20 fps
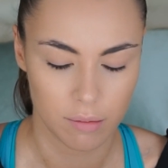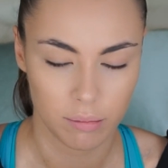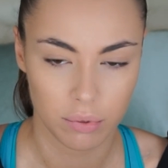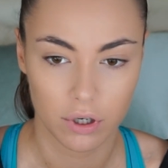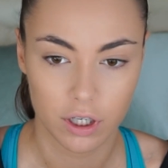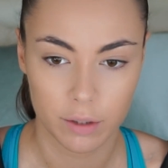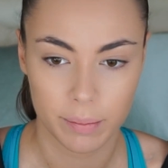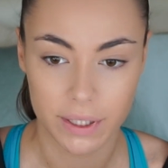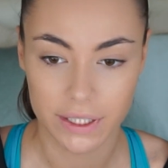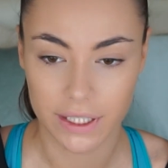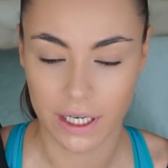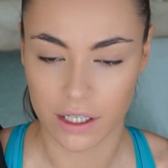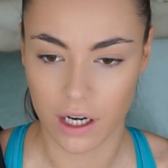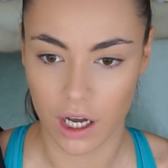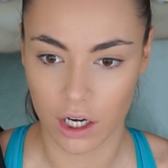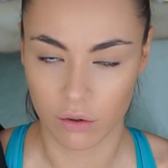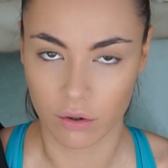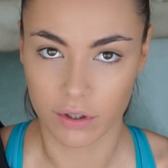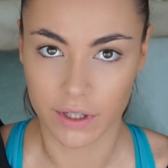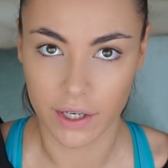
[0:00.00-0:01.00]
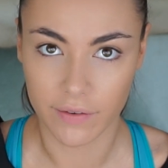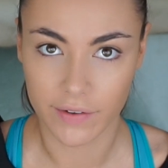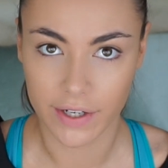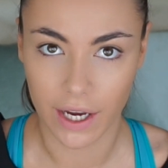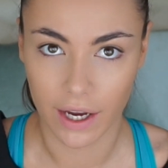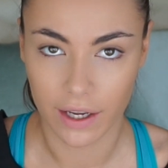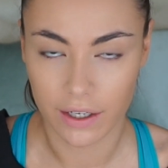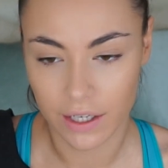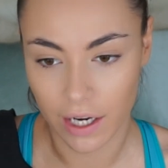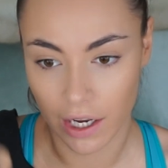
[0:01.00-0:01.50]
Plonk a bit of that colour on there
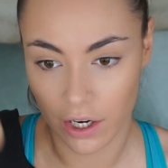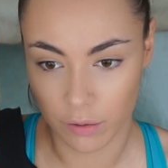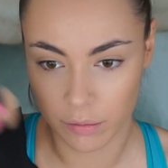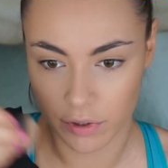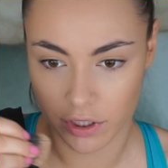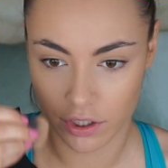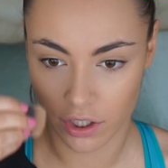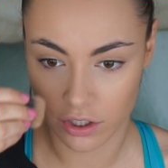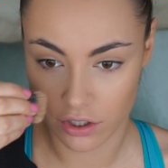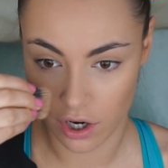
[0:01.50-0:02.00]
again, and I'm going to